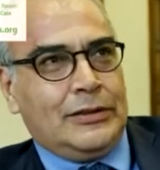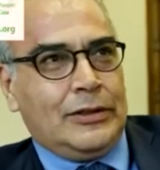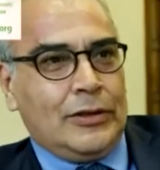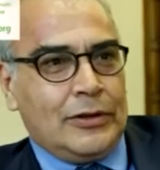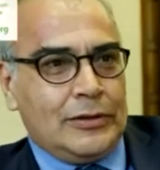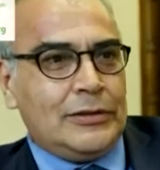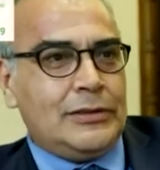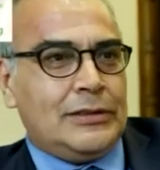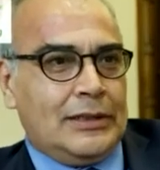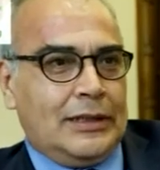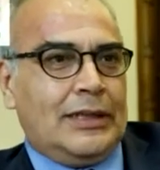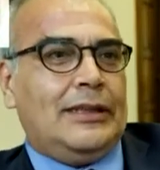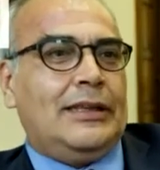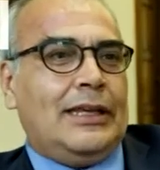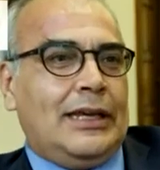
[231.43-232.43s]
cost
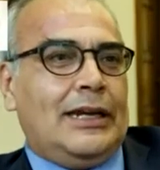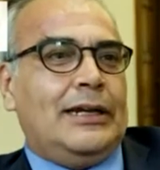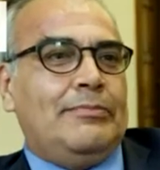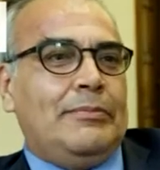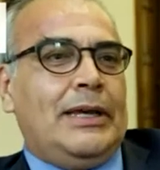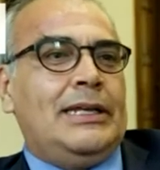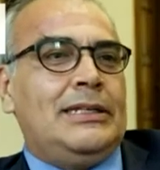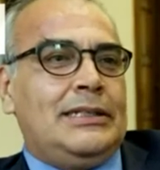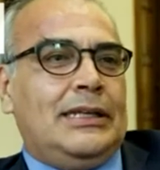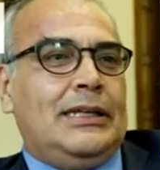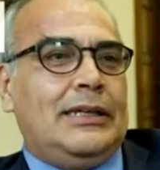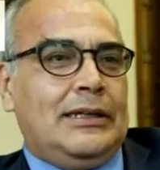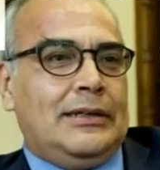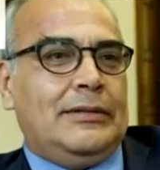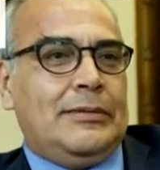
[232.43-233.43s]
that they are investing
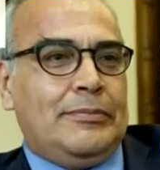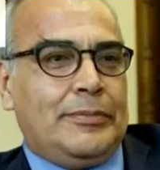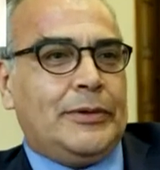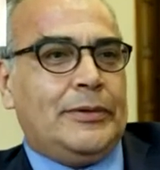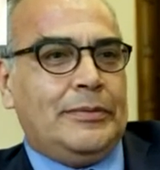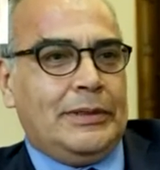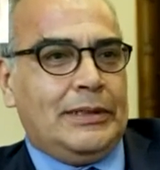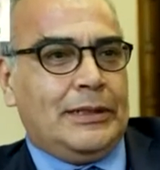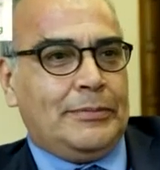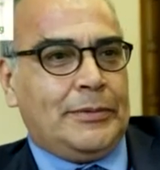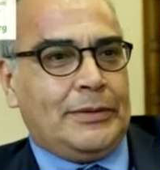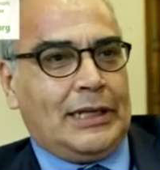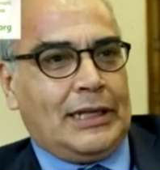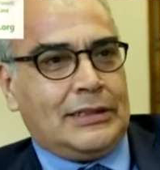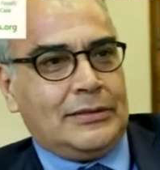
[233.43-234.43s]
in improving their
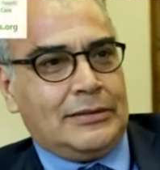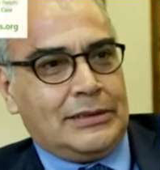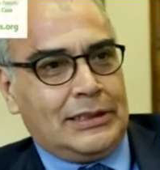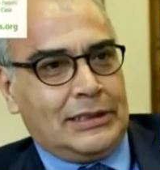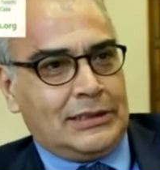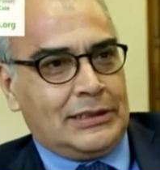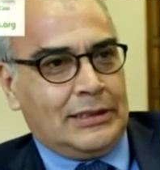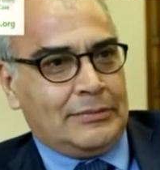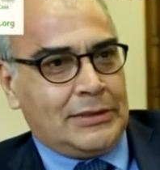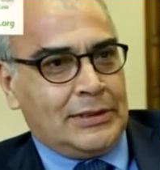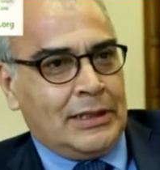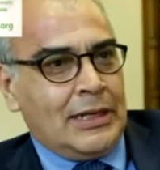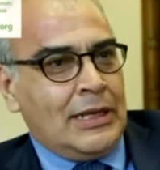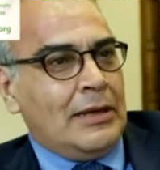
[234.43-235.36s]
production systems.